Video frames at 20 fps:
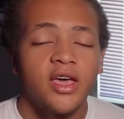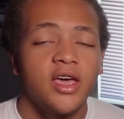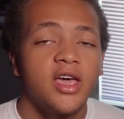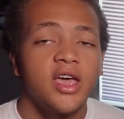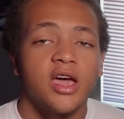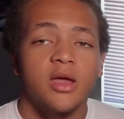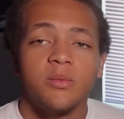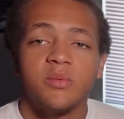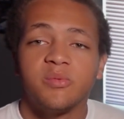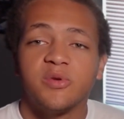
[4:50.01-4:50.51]

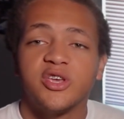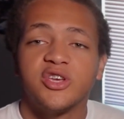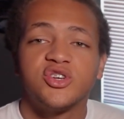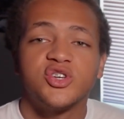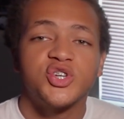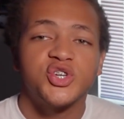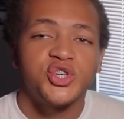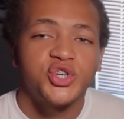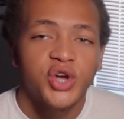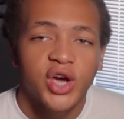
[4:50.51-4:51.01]
and be
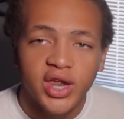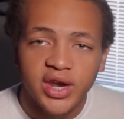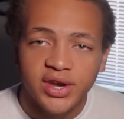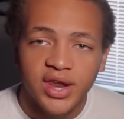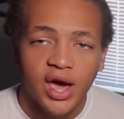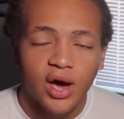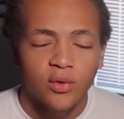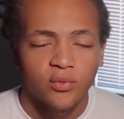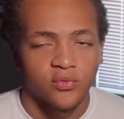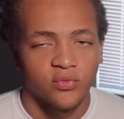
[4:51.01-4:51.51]
shut
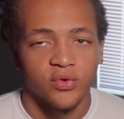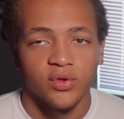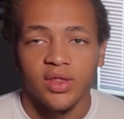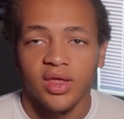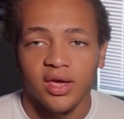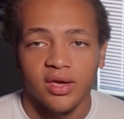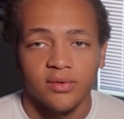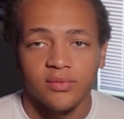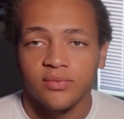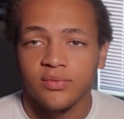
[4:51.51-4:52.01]
down for
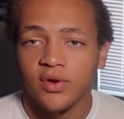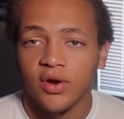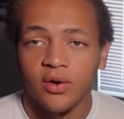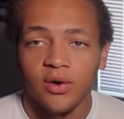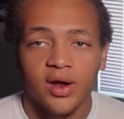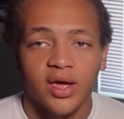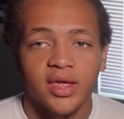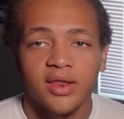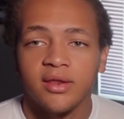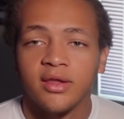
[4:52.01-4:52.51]
life,
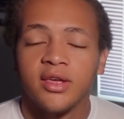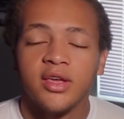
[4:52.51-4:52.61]
alright?